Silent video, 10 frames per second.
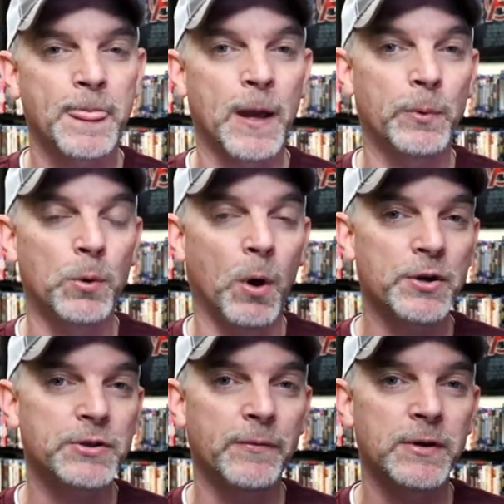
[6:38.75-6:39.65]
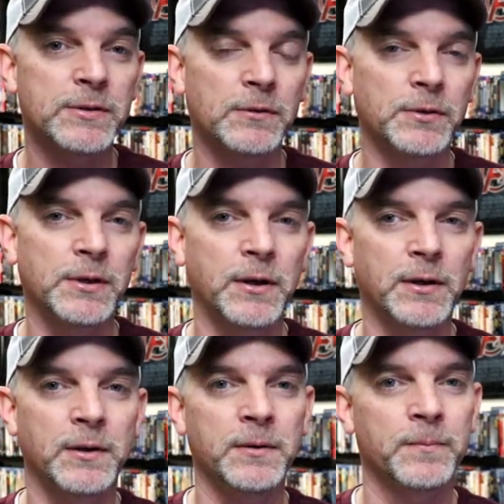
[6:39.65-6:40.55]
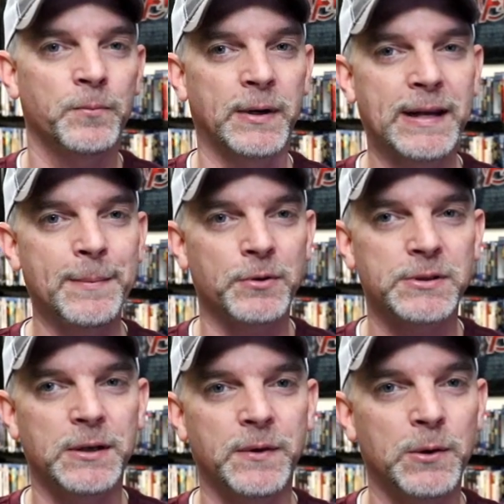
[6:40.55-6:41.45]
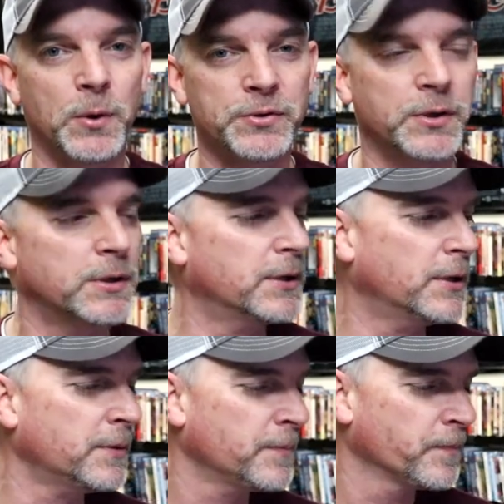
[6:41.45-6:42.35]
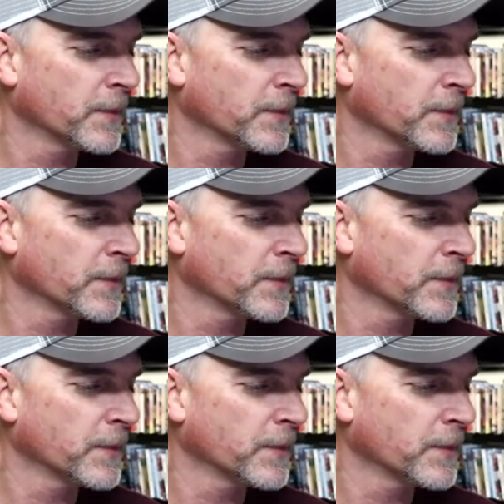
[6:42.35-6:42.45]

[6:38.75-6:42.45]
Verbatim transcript: that we watched every single year when it came on T V once a year.